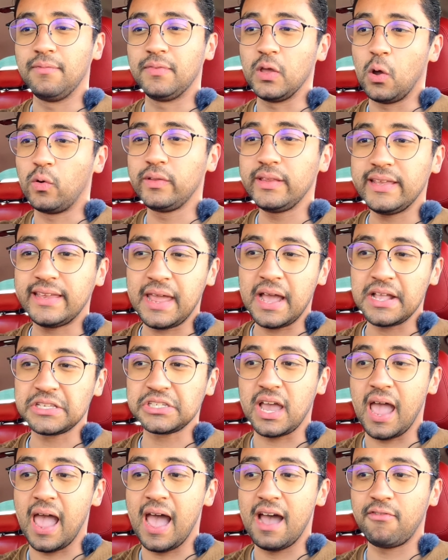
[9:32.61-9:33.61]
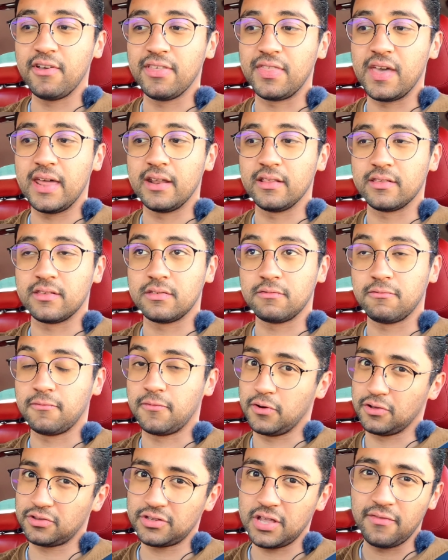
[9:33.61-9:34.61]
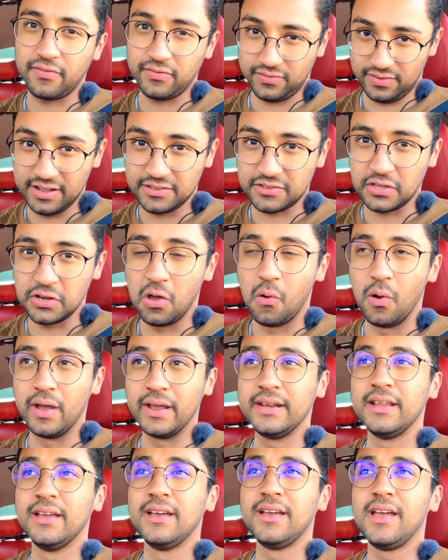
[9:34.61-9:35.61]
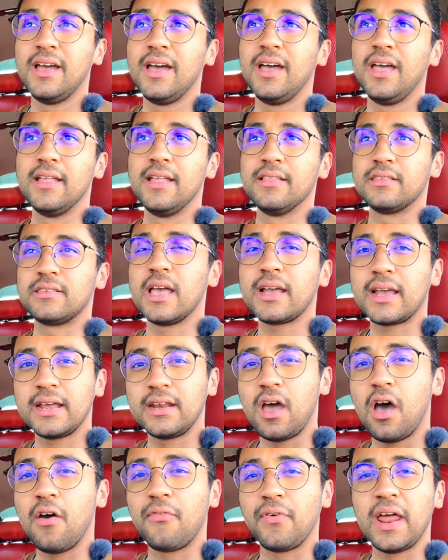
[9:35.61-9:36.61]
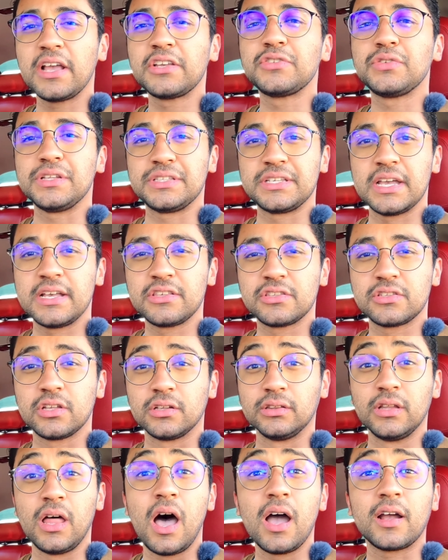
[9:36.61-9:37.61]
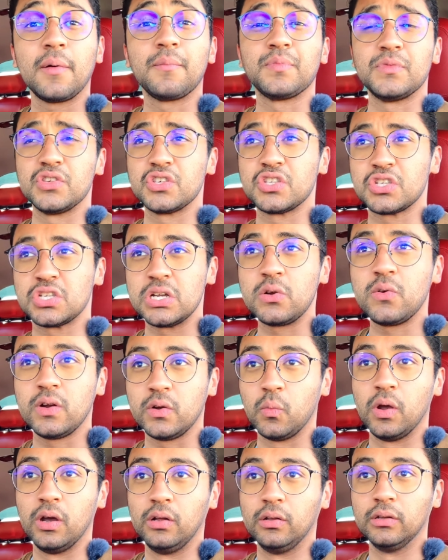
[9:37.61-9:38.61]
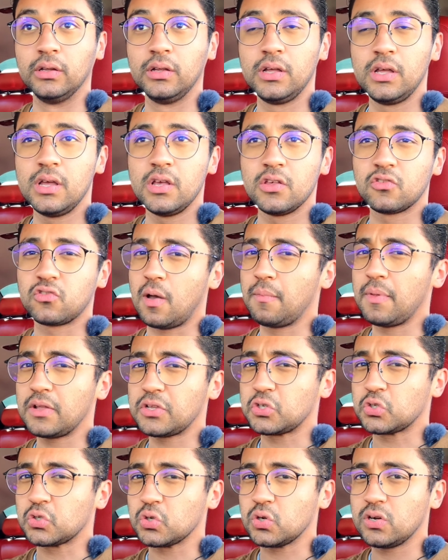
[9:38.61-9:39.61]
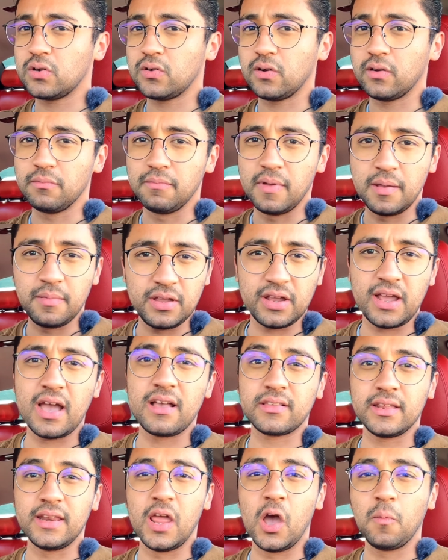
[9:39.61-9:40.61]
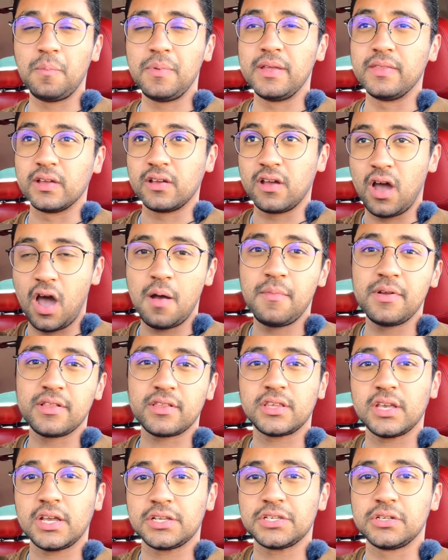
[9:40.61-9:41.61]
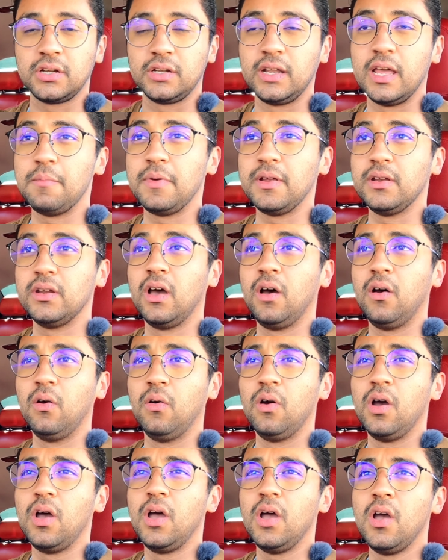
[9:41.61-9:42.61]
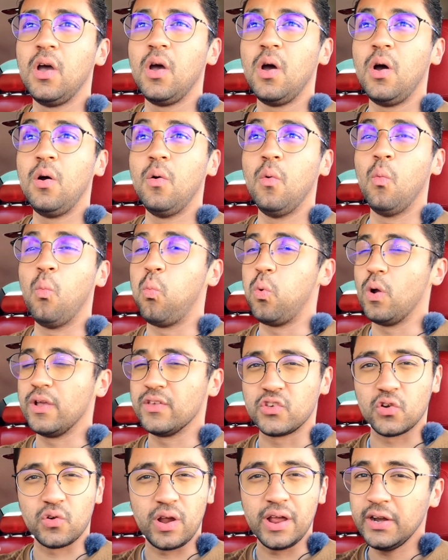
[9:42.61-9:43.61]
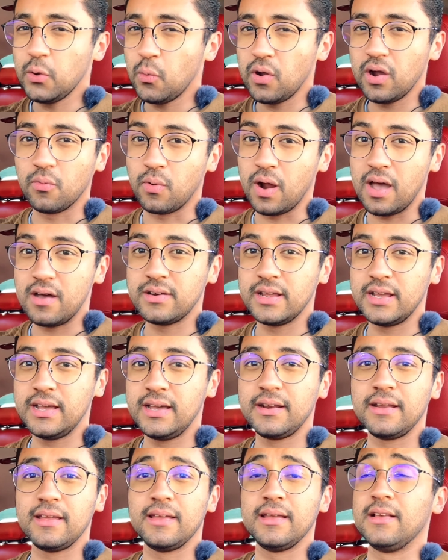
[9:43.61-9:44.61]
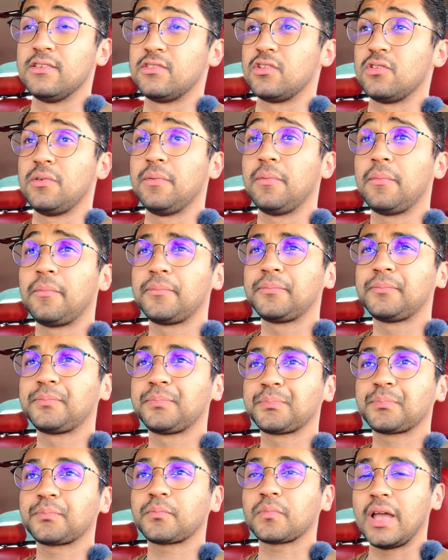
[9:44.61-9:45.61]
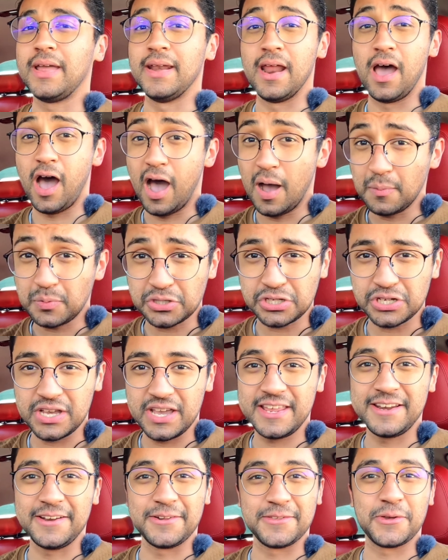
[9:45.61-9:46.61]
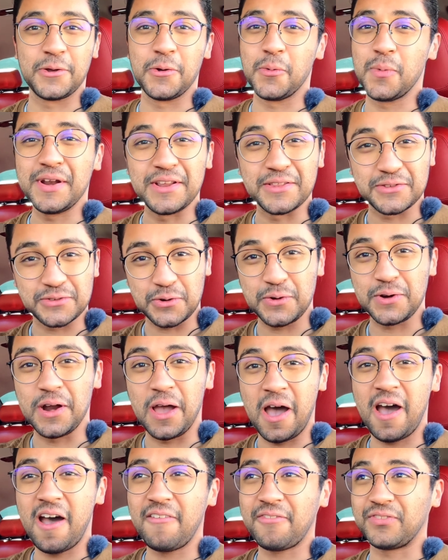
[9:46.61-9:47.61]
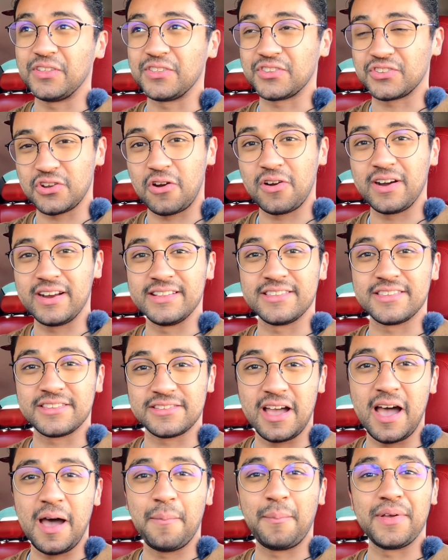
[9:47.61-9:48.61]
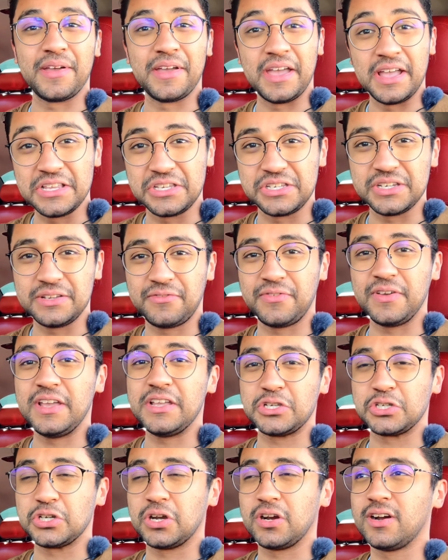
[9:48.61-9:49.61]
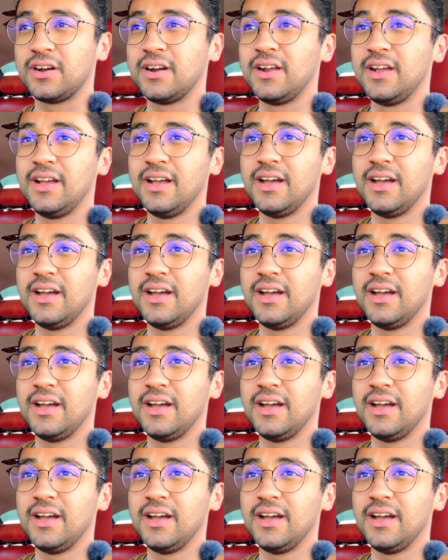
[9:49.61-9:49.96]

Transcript: The only catch I have with that is, first off, it's annoying, and second off, it actually tends to lock up the steering wheel. So I'm not sure, maybe you guys can help me in the comments section to let me know, is there any way around it? Is there an option? Is there a way to turn off the start and stop engine feature?